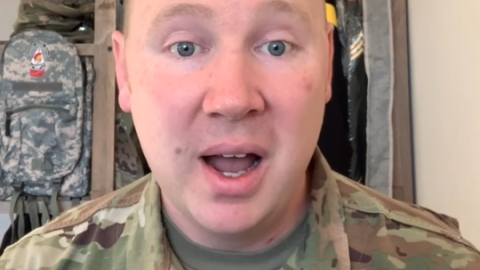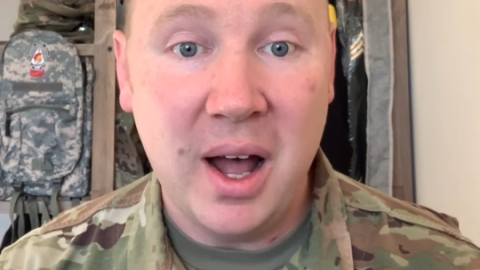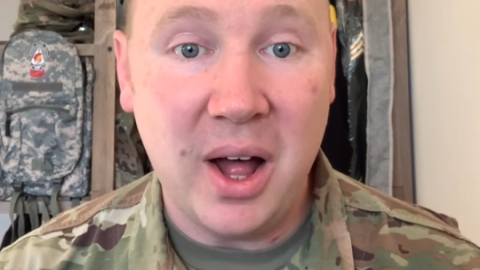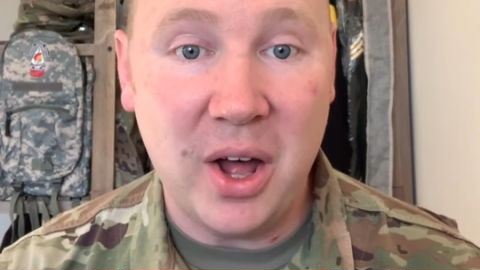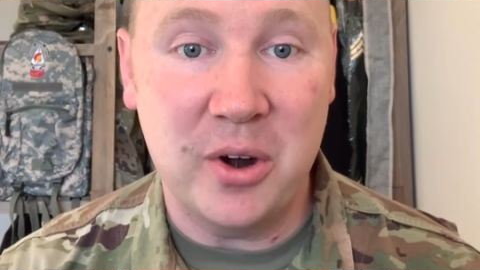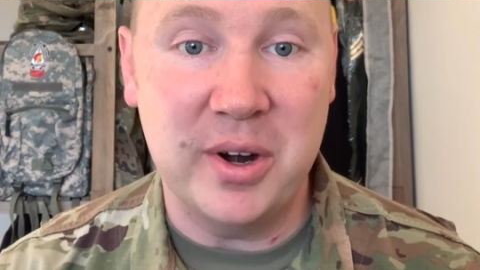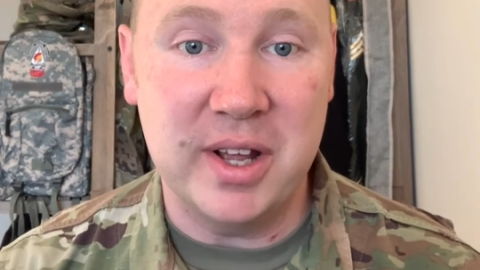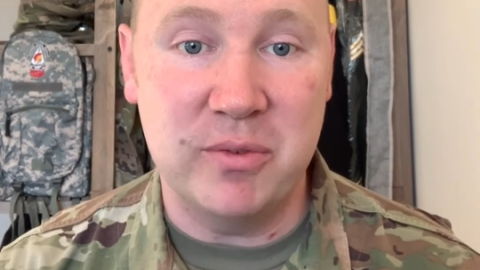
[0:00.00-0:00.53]

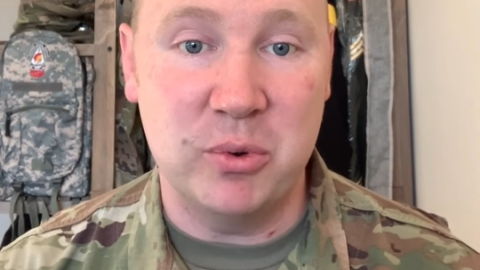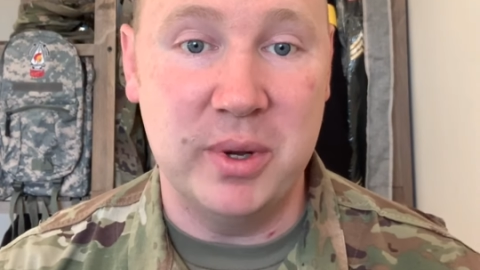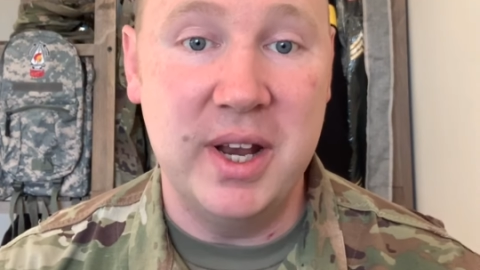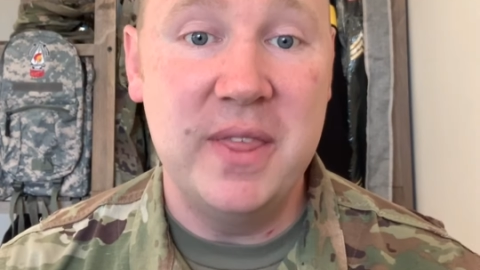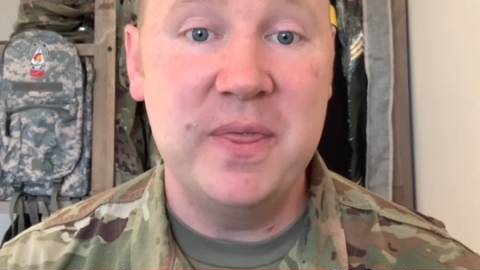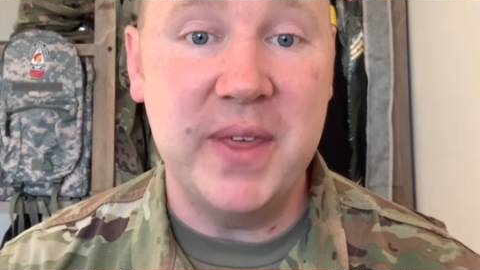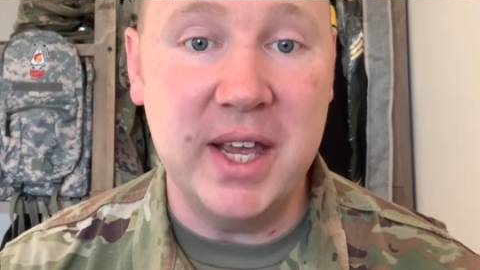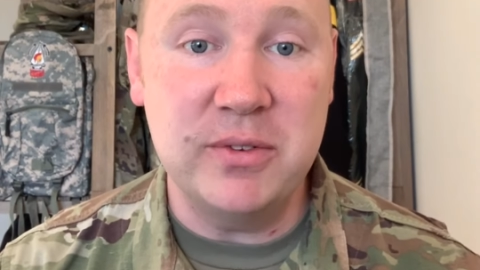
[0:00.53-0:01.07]
All right, everyone,
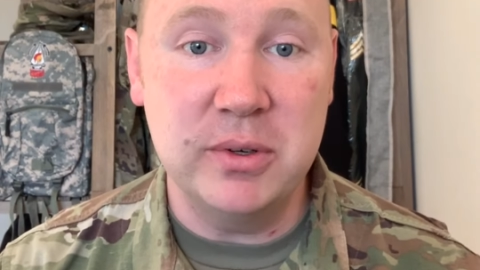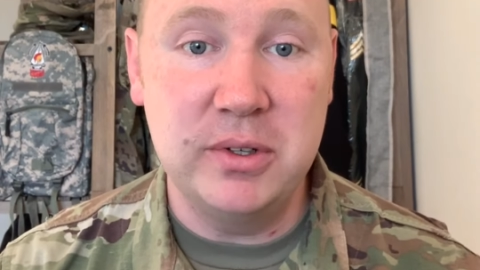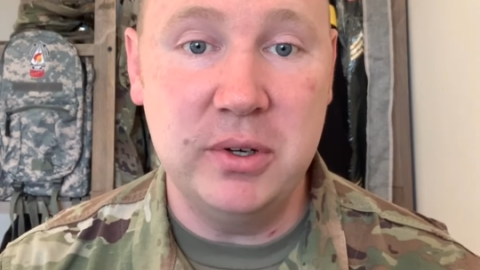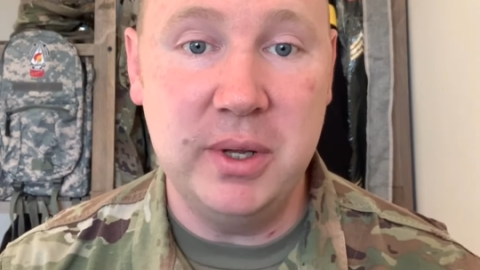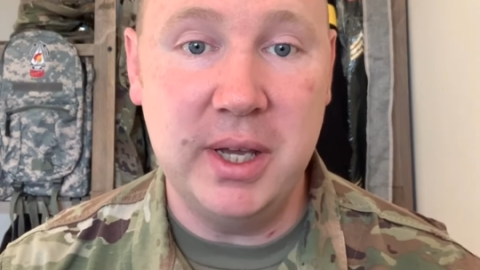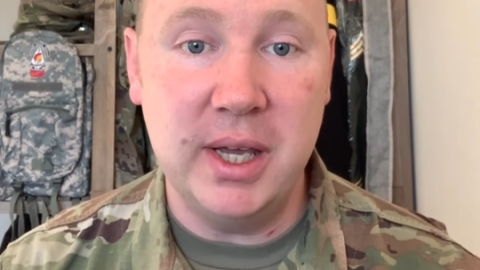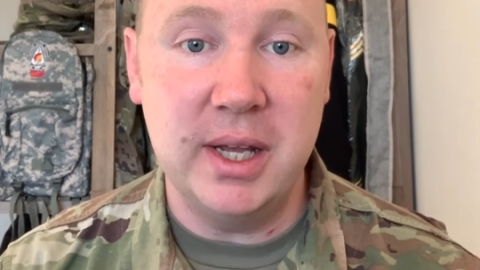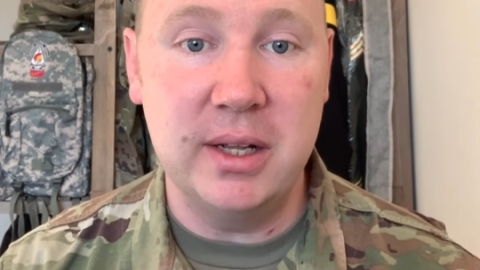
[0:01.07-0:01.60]
thanks for
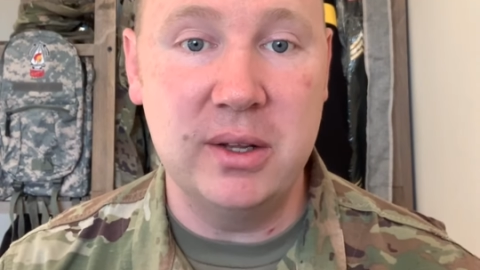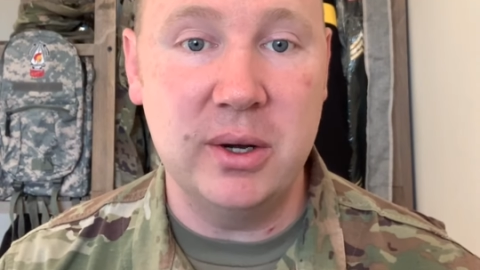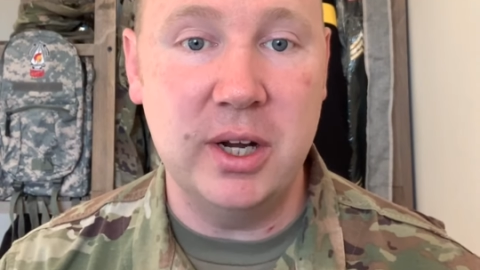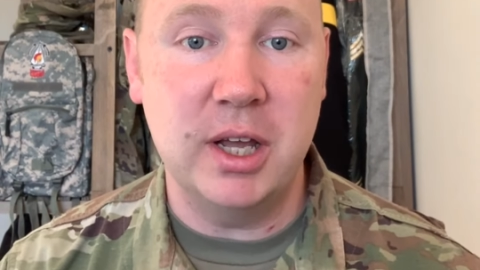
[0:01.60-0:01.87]
tuning in and learning